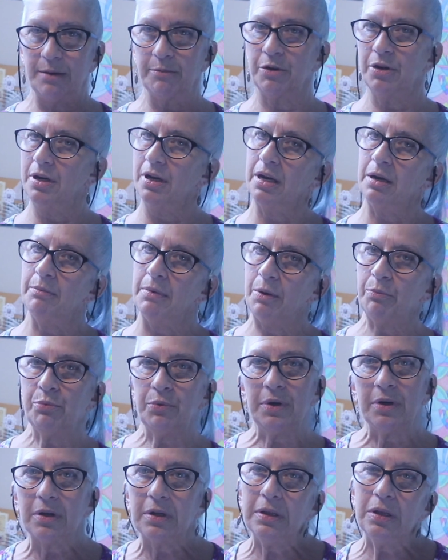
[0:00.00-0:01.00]
I'm going to come up
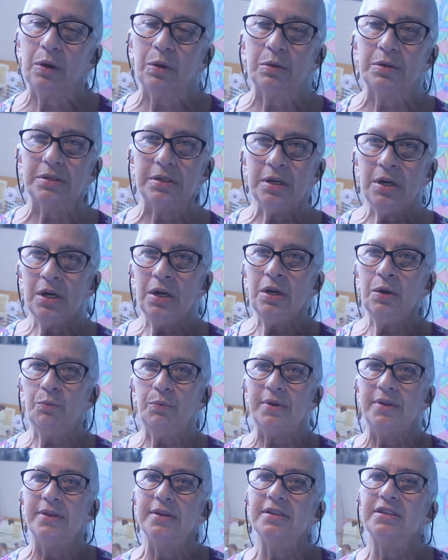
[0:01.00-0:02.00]
real close
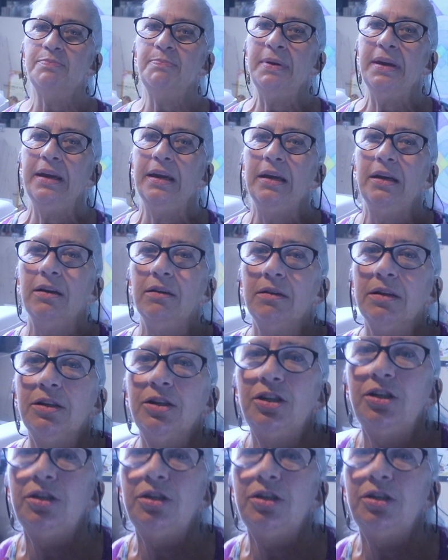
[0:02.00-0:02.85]
with this panel and